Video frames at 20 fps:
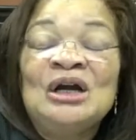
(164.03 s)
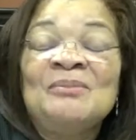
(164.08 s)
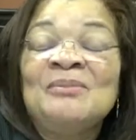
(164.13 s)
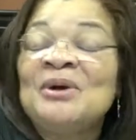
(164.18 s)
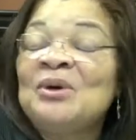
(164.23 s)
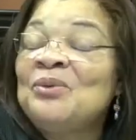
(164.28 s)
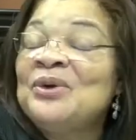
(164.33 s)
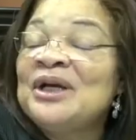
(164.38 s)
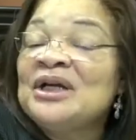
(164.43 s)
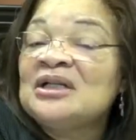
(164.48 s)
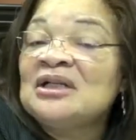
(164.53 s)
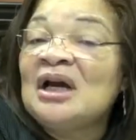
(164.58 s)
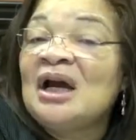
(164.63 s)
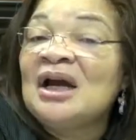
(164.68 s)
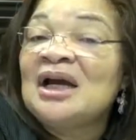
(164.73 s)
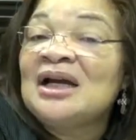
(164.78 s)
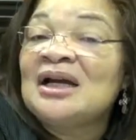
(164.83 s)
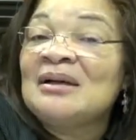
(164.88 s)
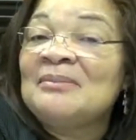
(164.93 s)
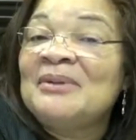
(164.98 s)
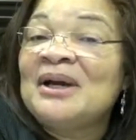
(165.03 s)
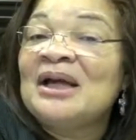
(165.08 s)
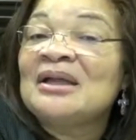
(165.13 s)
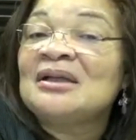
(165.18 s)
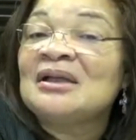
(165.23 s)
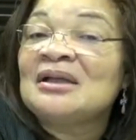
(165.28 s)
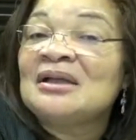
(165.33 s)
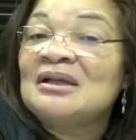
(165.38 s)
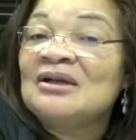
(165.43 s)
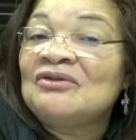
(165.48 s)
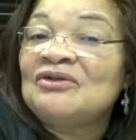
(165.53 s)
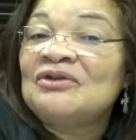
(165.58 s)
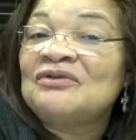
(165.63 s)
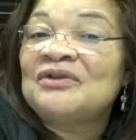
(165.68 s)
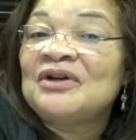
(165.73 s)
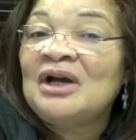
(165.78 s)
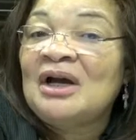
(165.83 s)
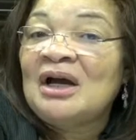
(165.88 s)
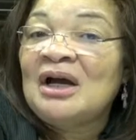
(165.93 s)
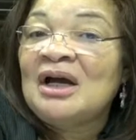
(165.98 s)
But we're talking about the love
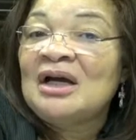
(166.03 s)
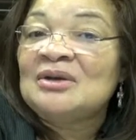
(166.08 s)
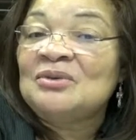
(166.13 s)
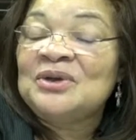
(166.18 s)
of God.